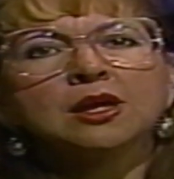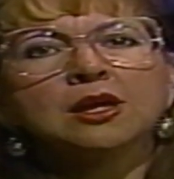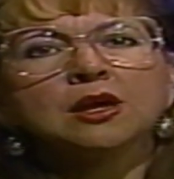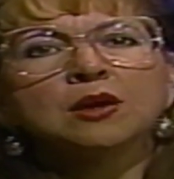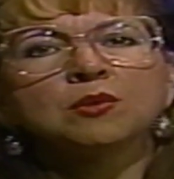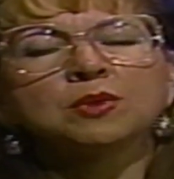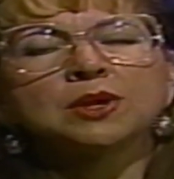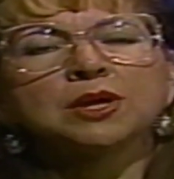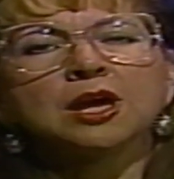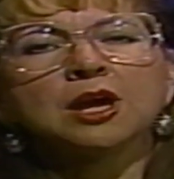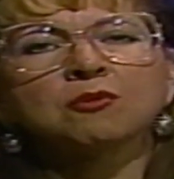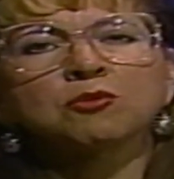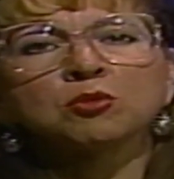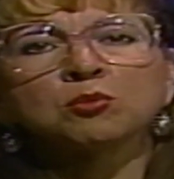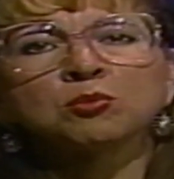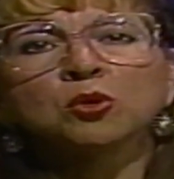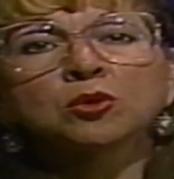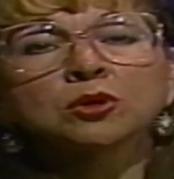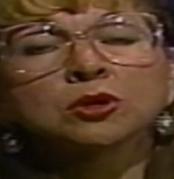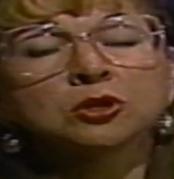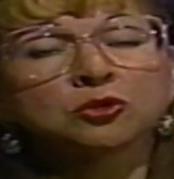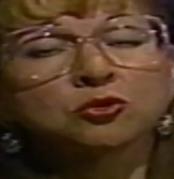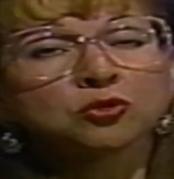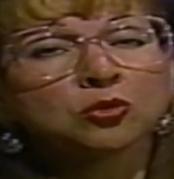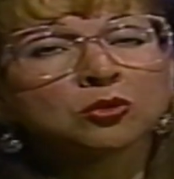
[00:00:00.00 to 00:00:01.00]
We have remote
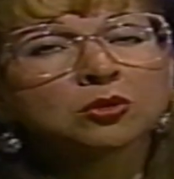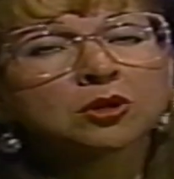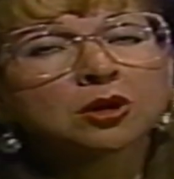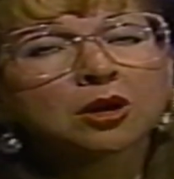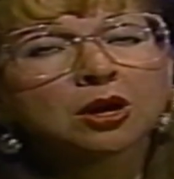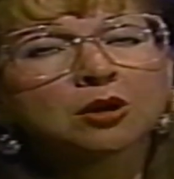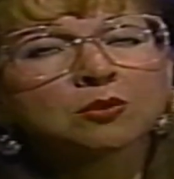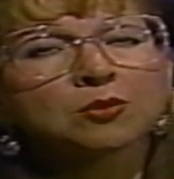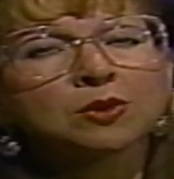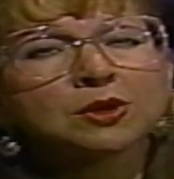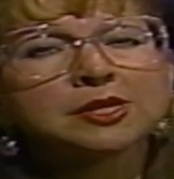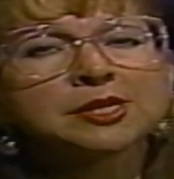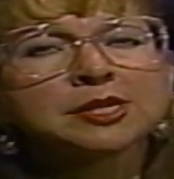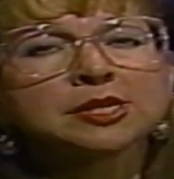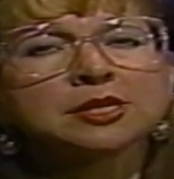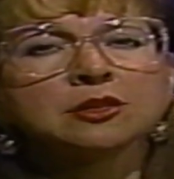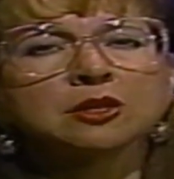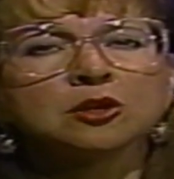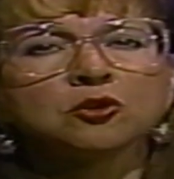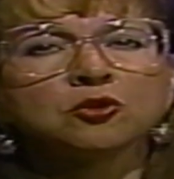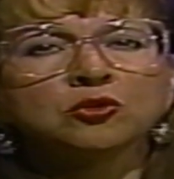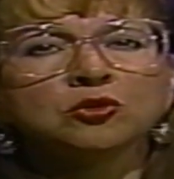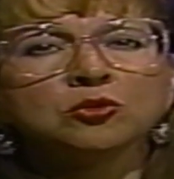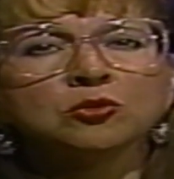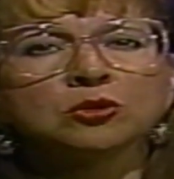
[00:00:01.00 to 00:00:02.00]
control car racing
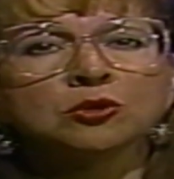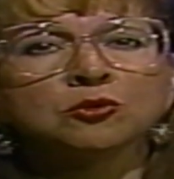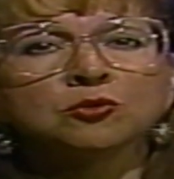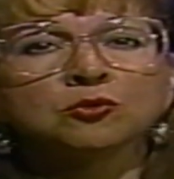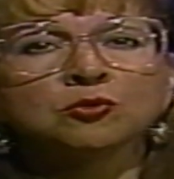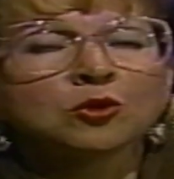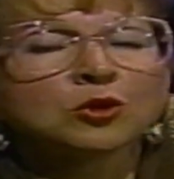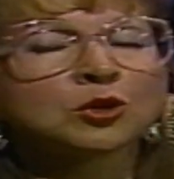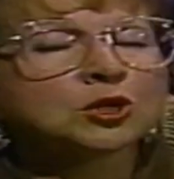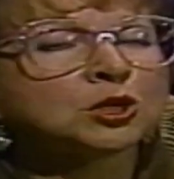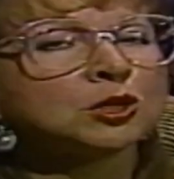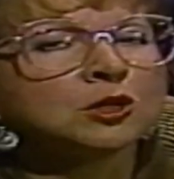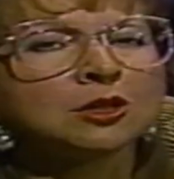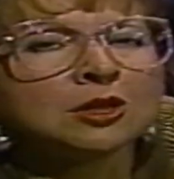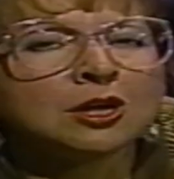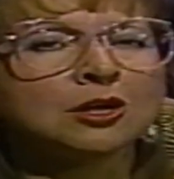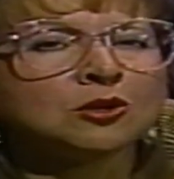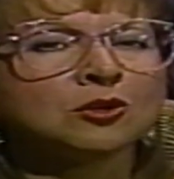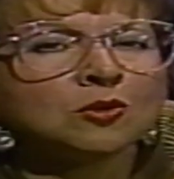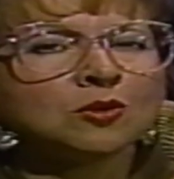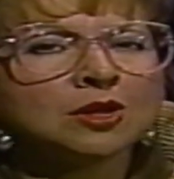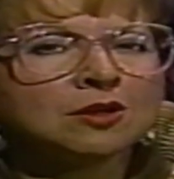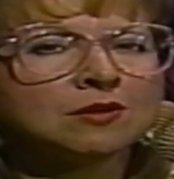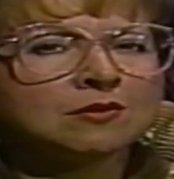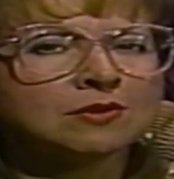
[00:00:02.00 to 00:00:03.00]
there too, and unfortunately I
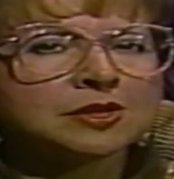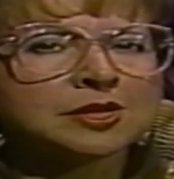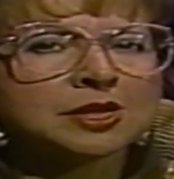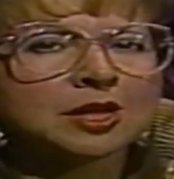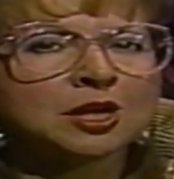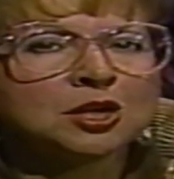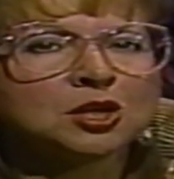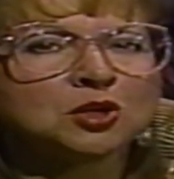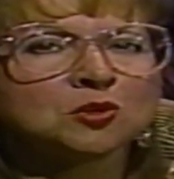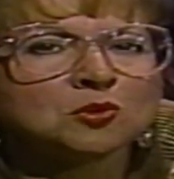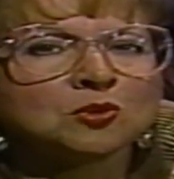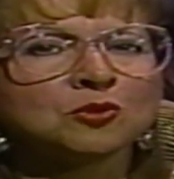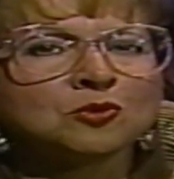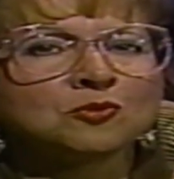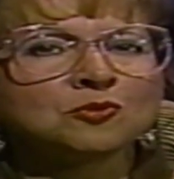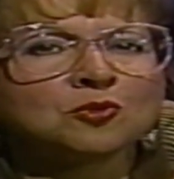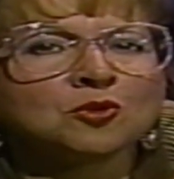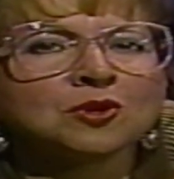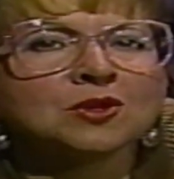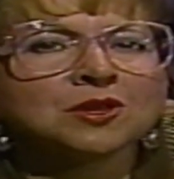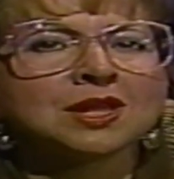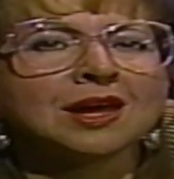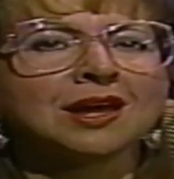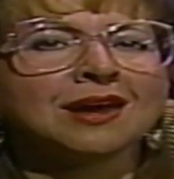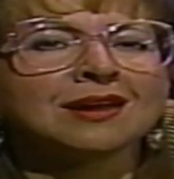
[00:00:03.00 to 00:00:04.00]
don't have a schedule
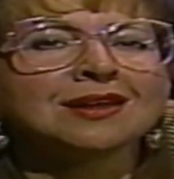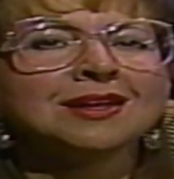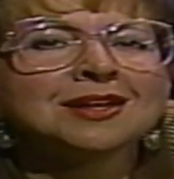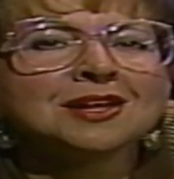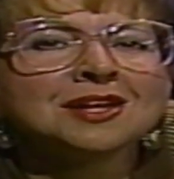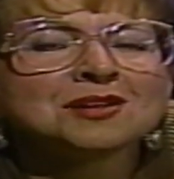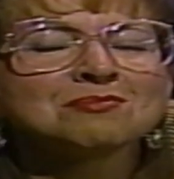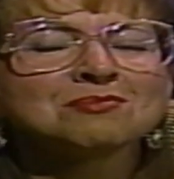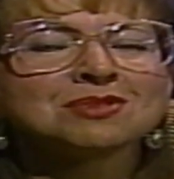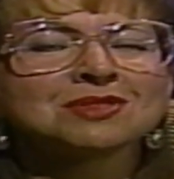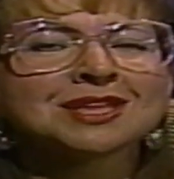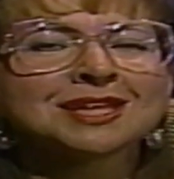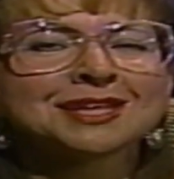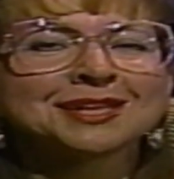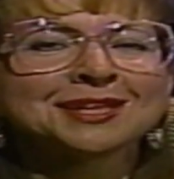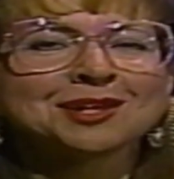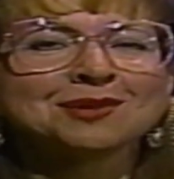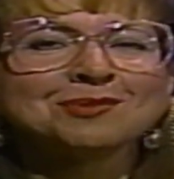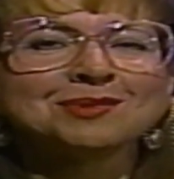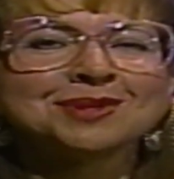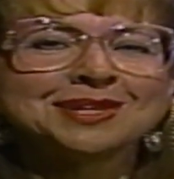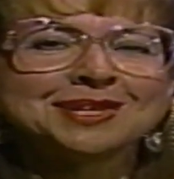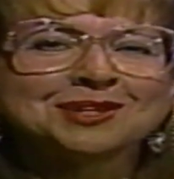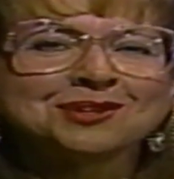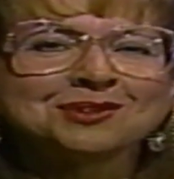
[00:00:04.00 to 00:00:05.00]
for that, but that's
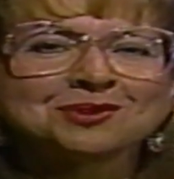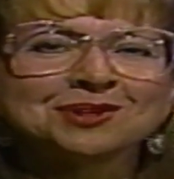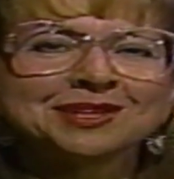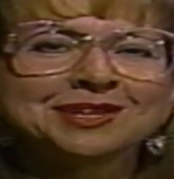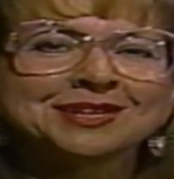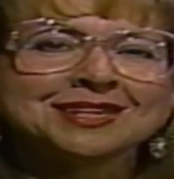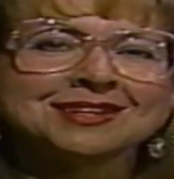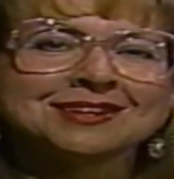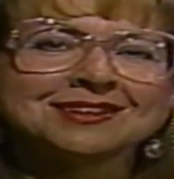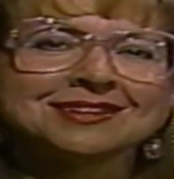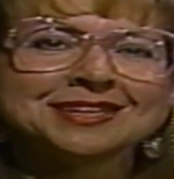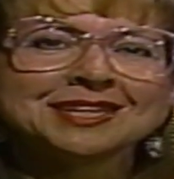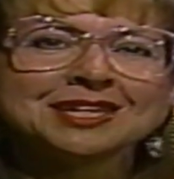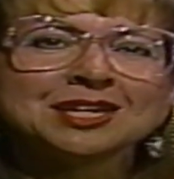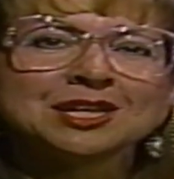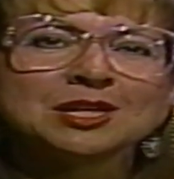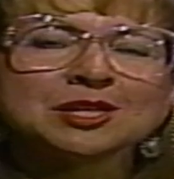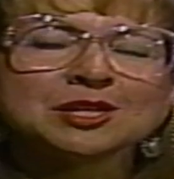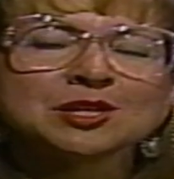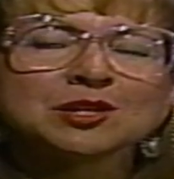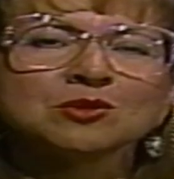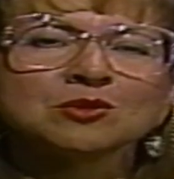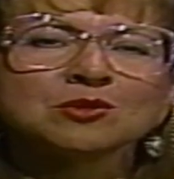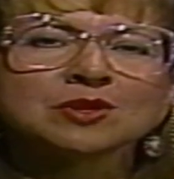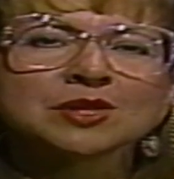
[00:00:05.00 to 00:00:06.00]
always interesting to see.
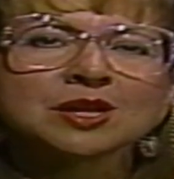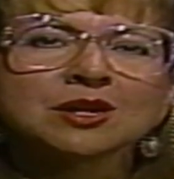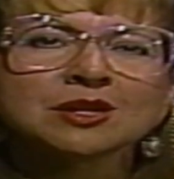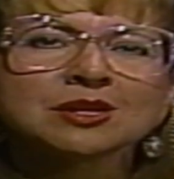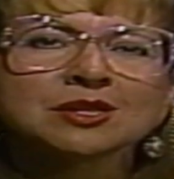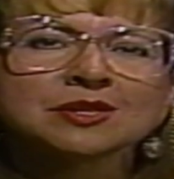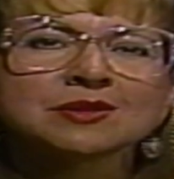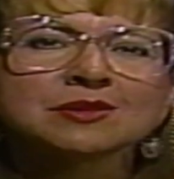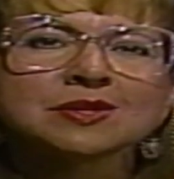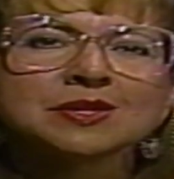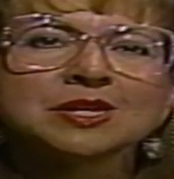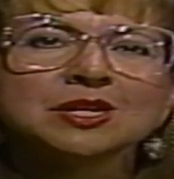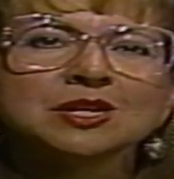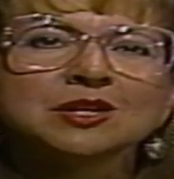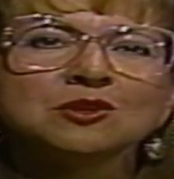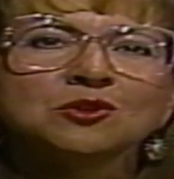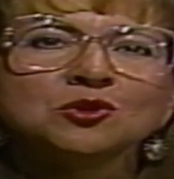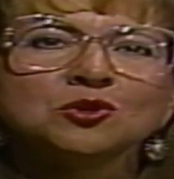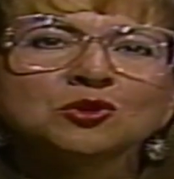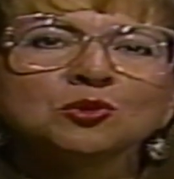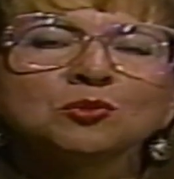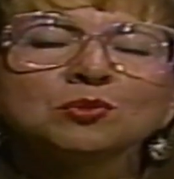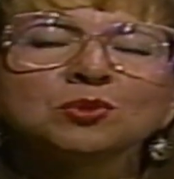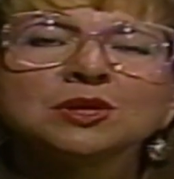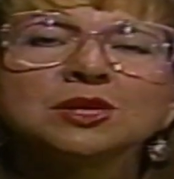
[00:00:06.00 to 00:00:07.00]
So there's lots to see and
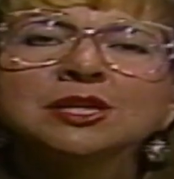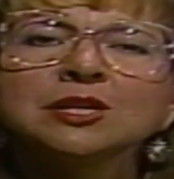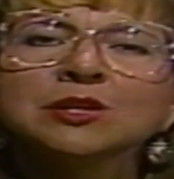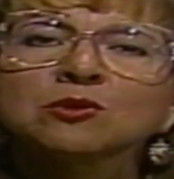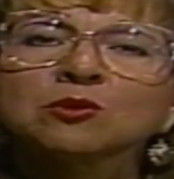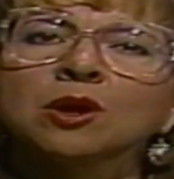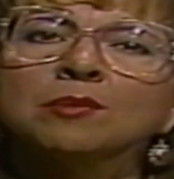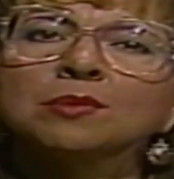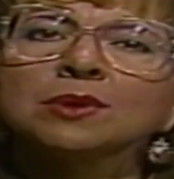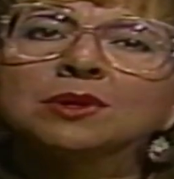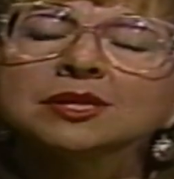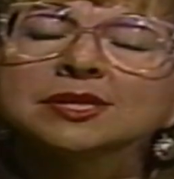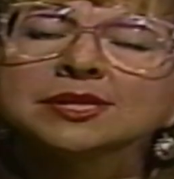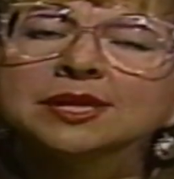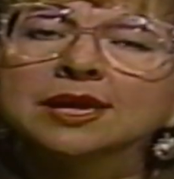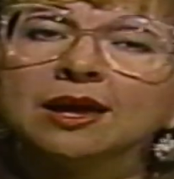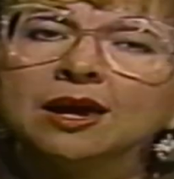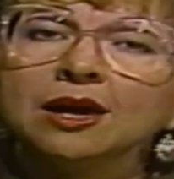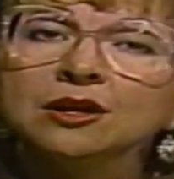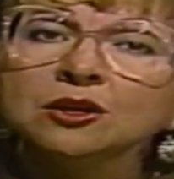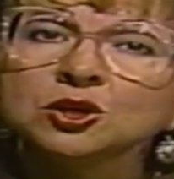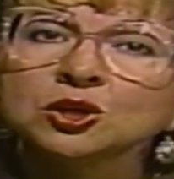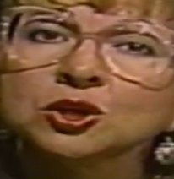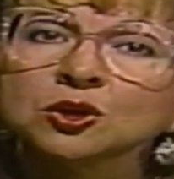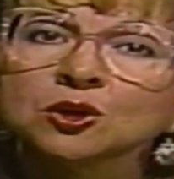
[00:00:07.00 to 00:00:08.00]
do. Please drop in and say
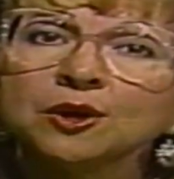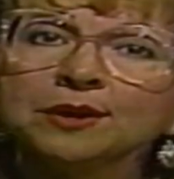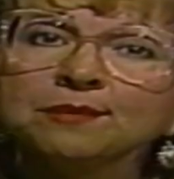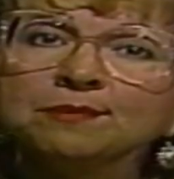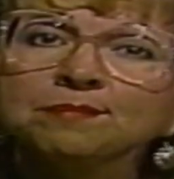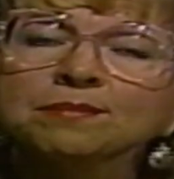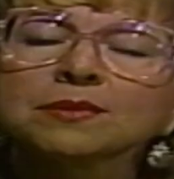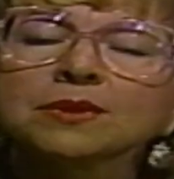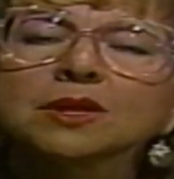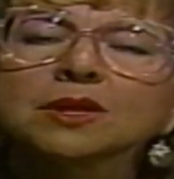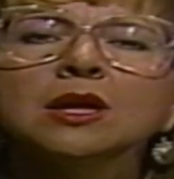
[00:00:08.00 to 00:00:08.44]
hi to John.